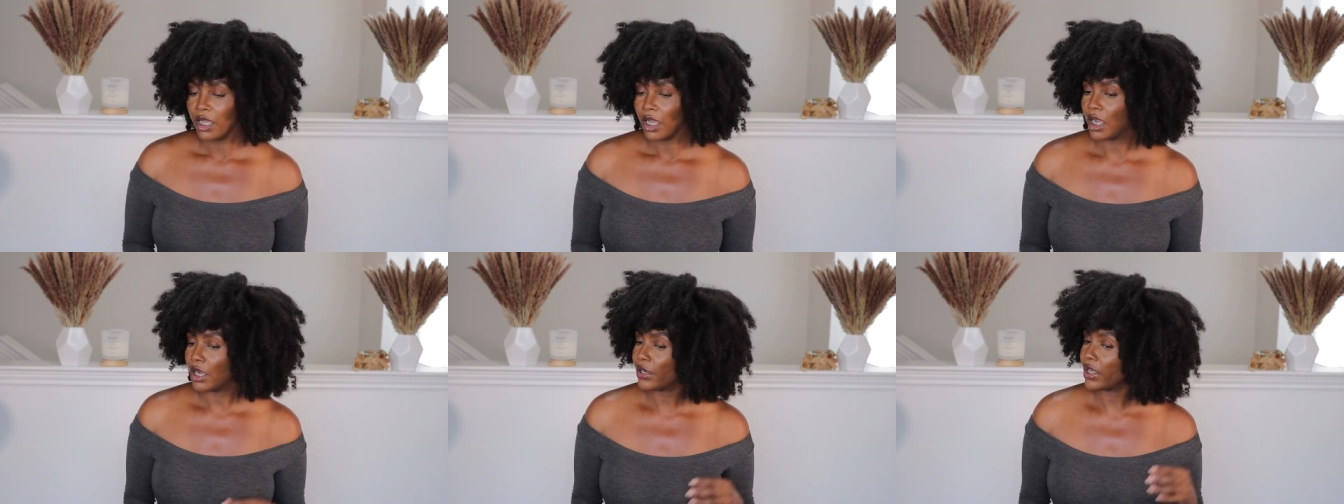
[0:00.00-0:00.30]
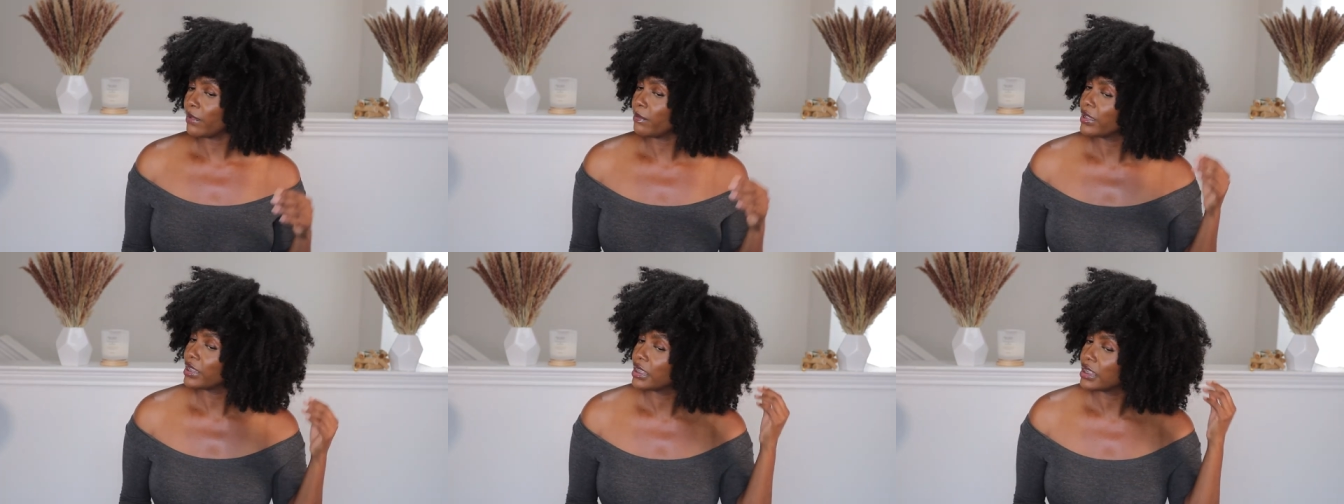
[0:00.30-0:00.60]

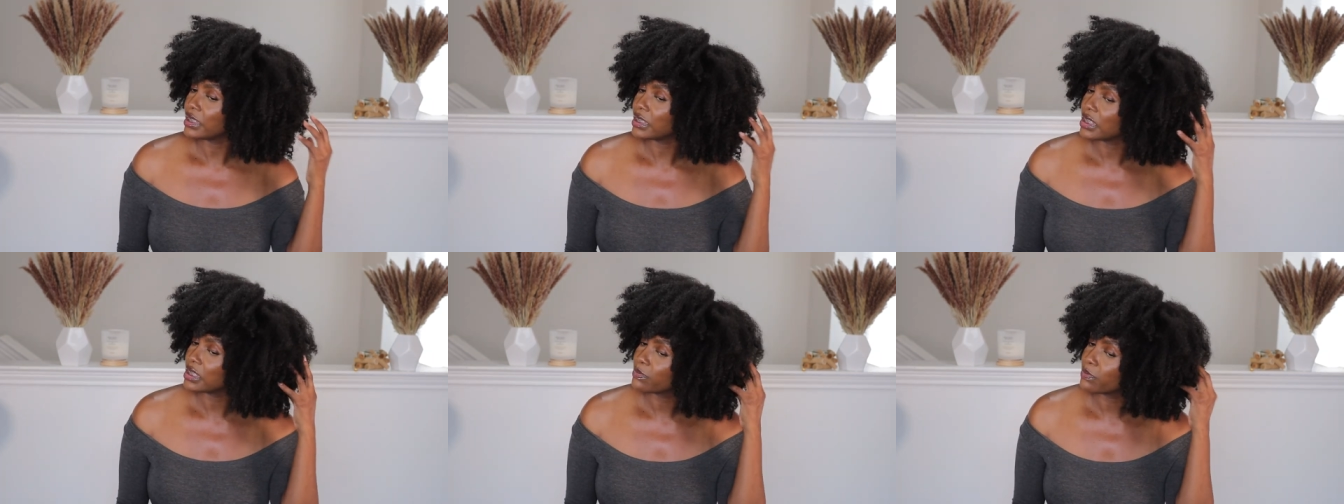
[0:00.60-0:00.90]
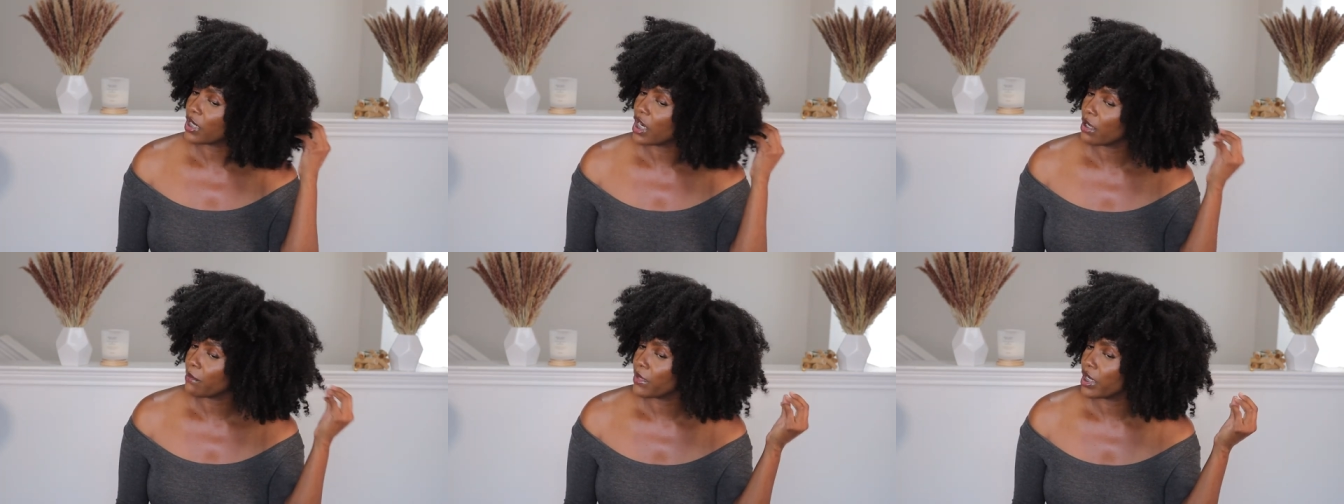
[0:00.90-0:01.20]
Alright, but this is
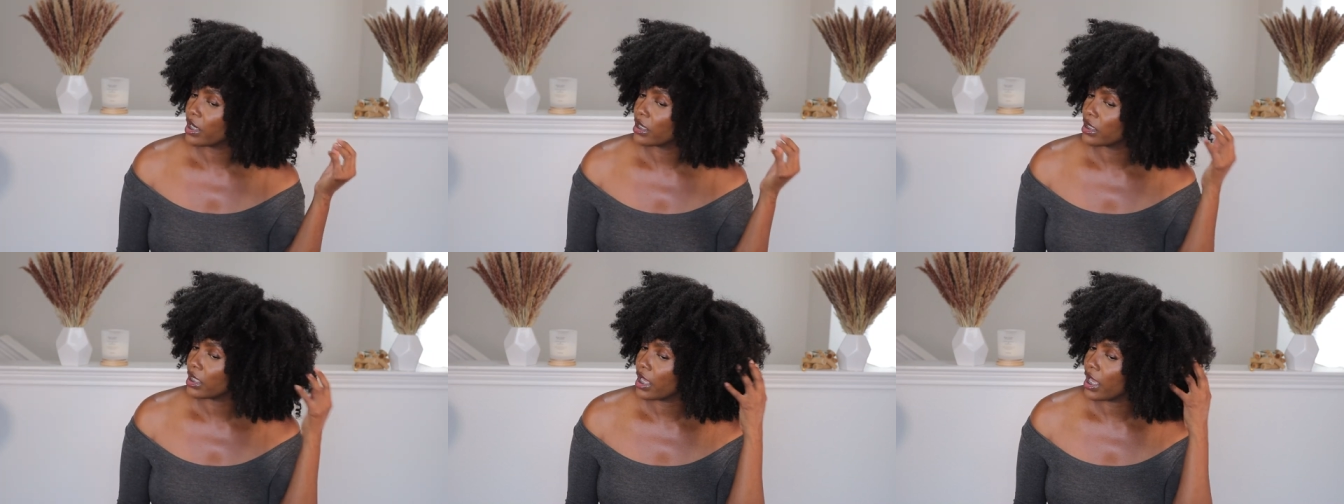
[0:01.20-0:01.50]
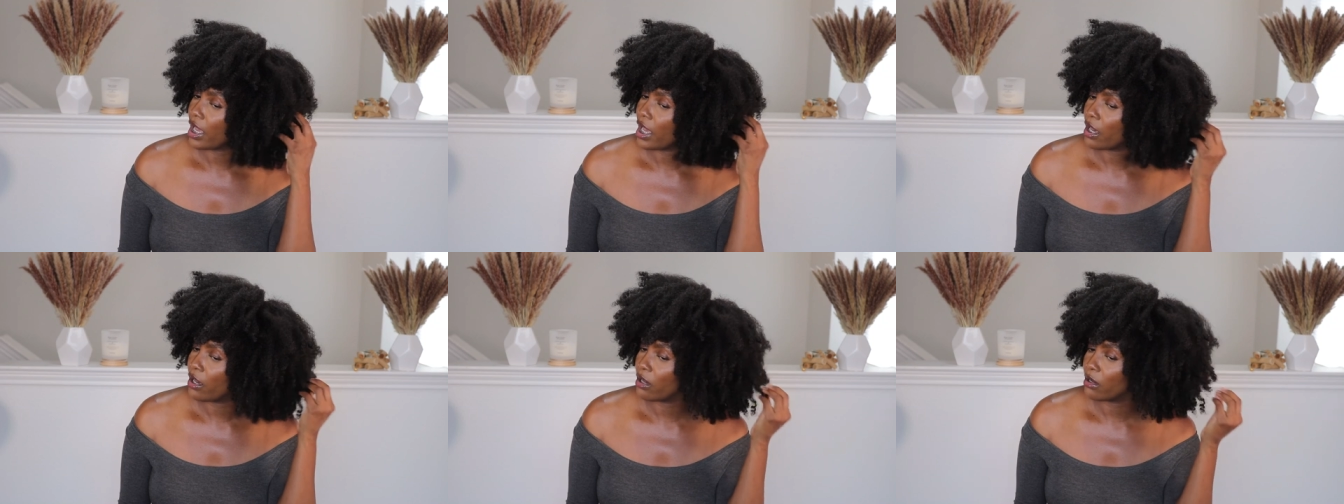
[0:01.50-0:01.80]
primarily
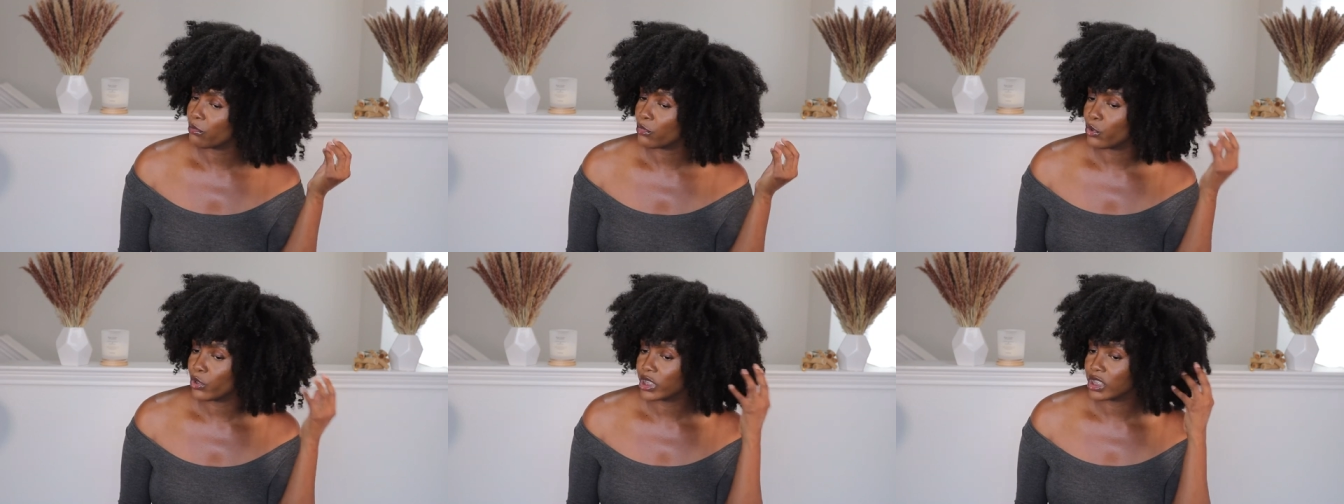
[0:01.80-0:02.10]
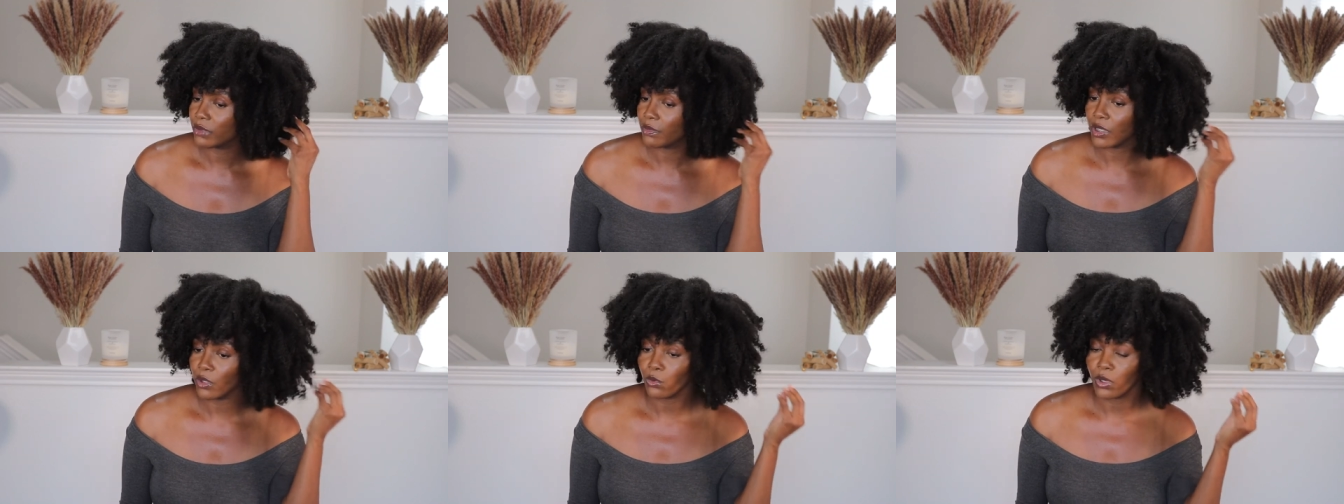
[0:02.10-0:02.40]
how I'm going
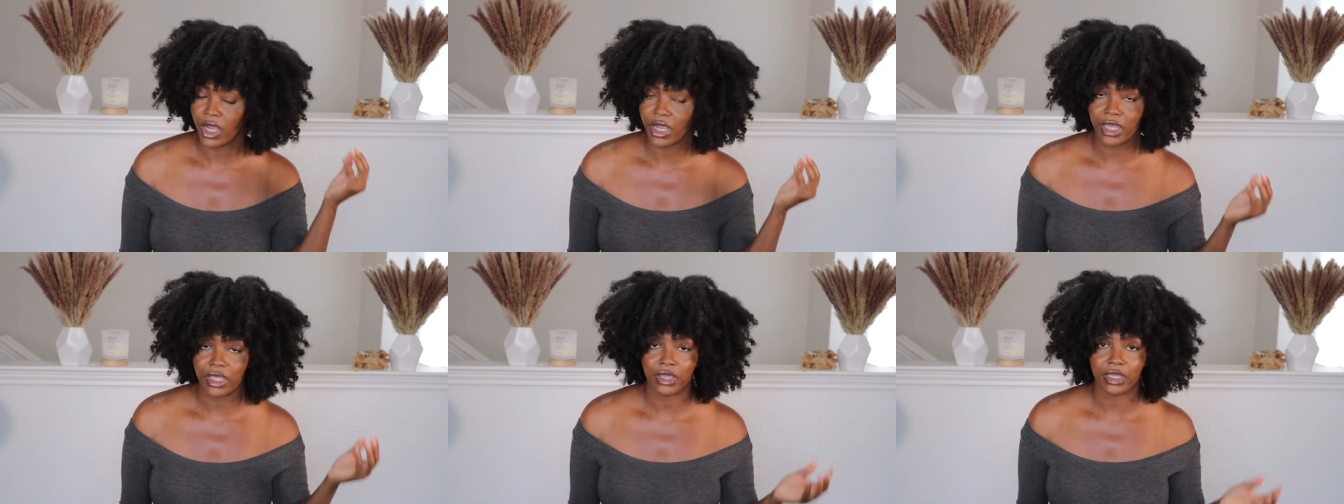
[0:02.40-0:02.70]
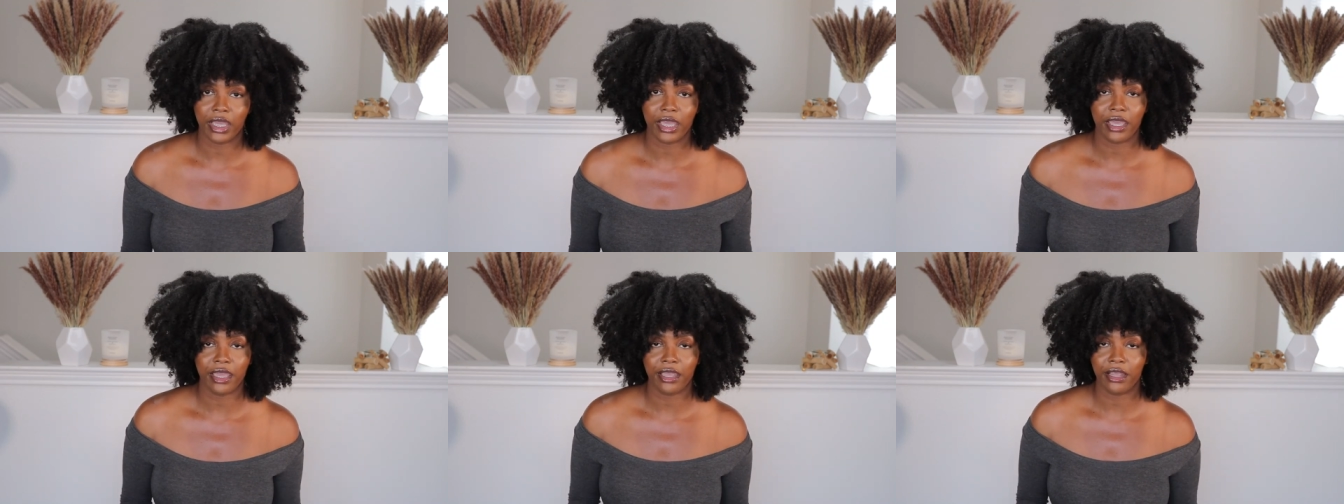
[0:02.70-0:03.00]
to be rocking
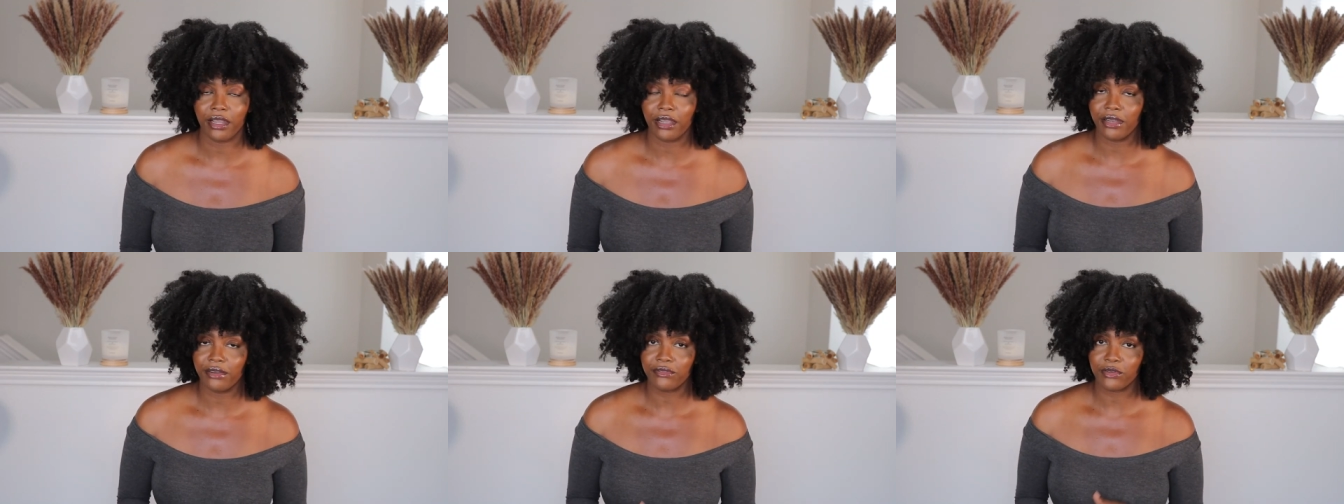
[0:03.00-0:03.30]
the hair.